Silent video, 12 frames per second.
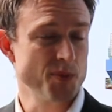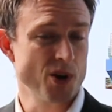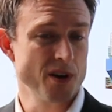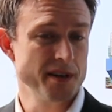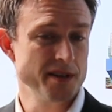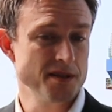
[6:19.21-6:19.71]

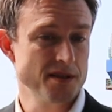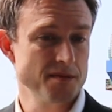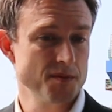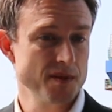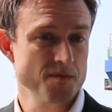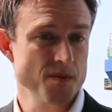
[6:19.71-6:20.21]
parties,
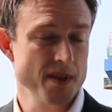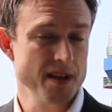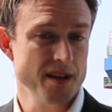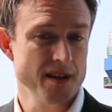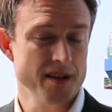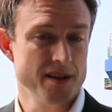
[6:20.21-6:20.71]

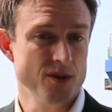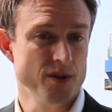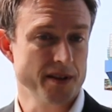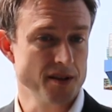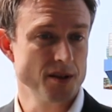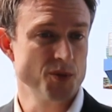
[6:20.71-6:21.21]

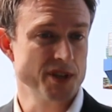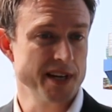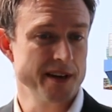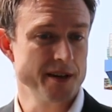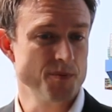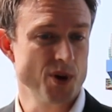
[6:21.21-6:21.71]
like the
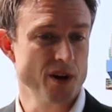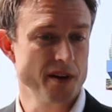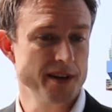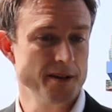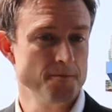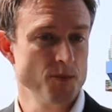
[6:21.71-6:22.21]
Libertarian
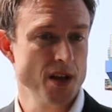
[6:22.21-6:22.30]
Party,